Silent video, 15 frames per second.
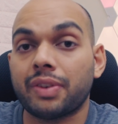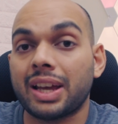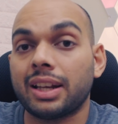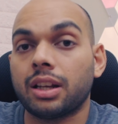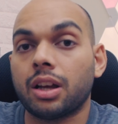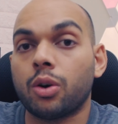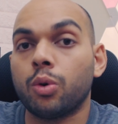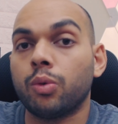
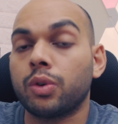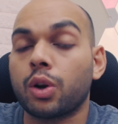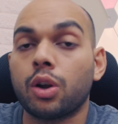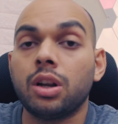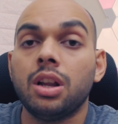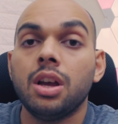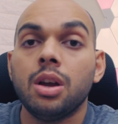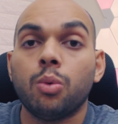and
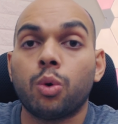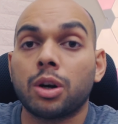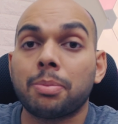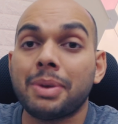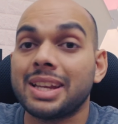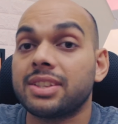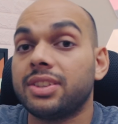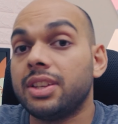overall what
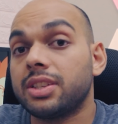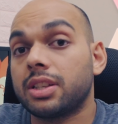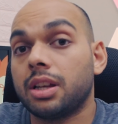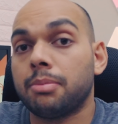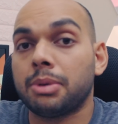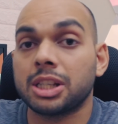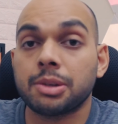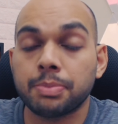makes this
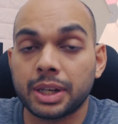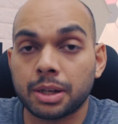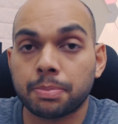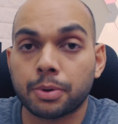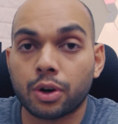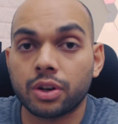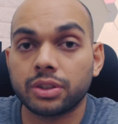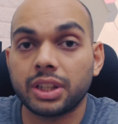a much better
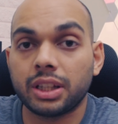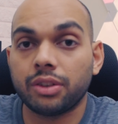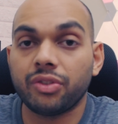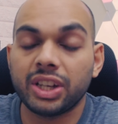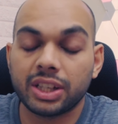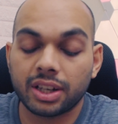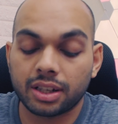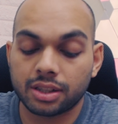product than the
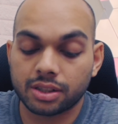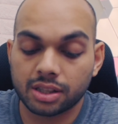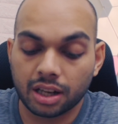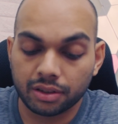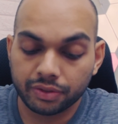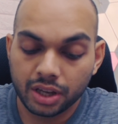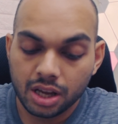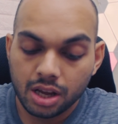V10 itself.